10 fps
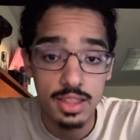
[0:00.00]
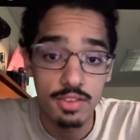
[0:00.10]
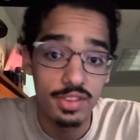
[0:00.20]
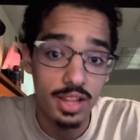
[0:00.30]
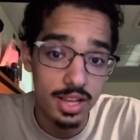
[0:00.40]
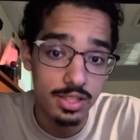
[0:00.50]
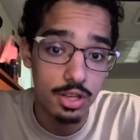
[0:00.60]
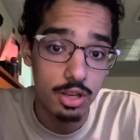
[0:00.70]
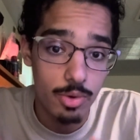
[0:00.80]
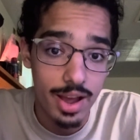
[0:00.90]
the velocity
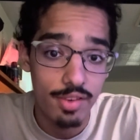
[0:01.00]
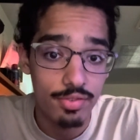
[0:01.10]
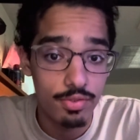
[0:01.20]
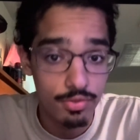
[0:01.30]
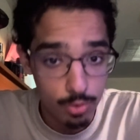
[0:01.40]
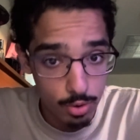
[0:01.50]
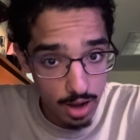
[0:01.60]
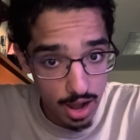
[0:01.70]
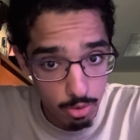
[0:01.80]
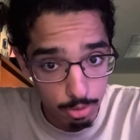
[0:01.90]
graph for
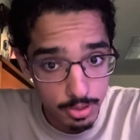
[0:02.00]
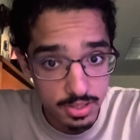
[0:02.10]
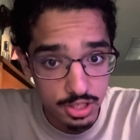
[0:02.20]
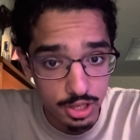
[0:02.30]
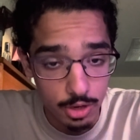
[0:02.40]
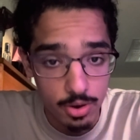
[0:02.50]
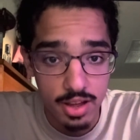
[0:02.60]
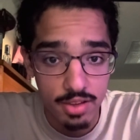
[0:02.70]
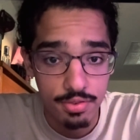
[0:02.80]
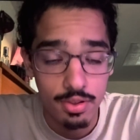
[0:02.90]
our position
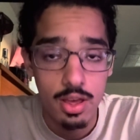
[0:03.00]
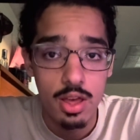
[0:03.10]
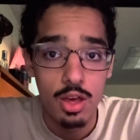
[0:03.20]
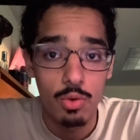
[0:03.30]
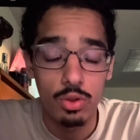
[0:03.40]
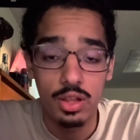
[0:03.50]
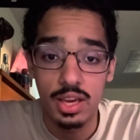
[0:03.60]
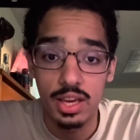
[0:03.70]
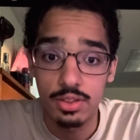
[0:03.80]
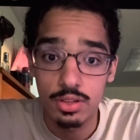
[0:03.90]
graph, we're
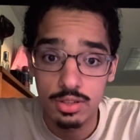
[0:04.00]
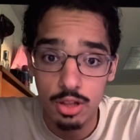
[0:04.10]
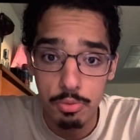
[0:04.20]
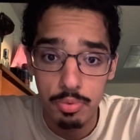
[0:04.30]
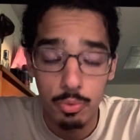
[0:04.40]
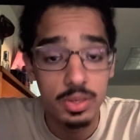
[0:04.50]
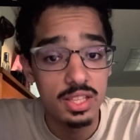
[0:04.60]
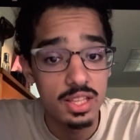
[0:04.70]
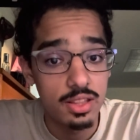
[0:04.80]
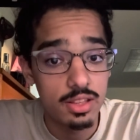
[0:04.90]
looking at the slope. We see
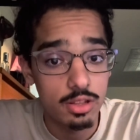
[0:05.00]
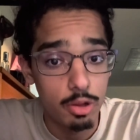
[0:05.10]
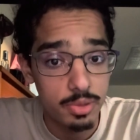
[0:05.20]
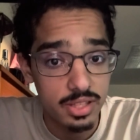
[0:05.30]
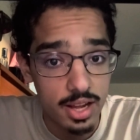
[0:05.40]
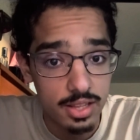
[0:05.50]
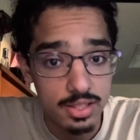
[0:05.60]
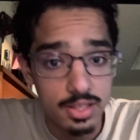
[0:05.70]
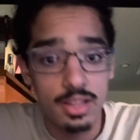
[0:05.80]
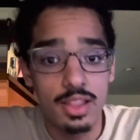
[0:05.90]
that the slope is
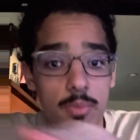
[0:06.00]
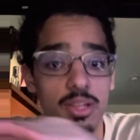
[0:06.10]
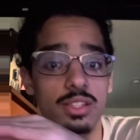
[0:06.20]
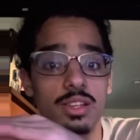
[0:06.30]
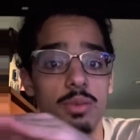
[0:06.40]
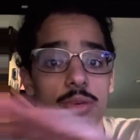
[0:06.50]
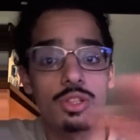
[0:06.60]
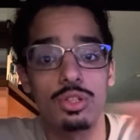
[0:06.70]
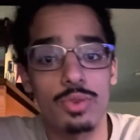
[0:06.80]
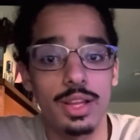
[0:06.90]
constant. That means it's going to be a
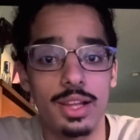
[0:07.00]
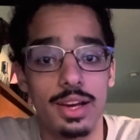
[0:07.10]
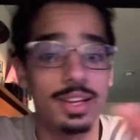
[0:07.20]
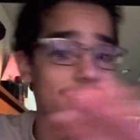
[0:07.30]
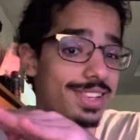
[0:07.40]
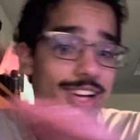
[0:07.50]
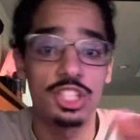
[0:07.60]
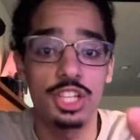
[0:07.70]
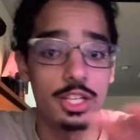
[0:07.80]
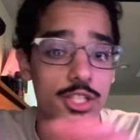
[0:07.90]
straight line. It's not
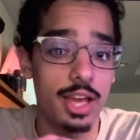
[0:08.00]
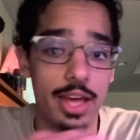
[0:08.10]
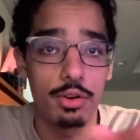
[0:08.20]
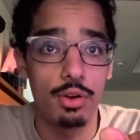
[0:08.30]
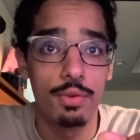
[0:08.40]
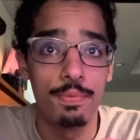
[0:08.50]
changing at all.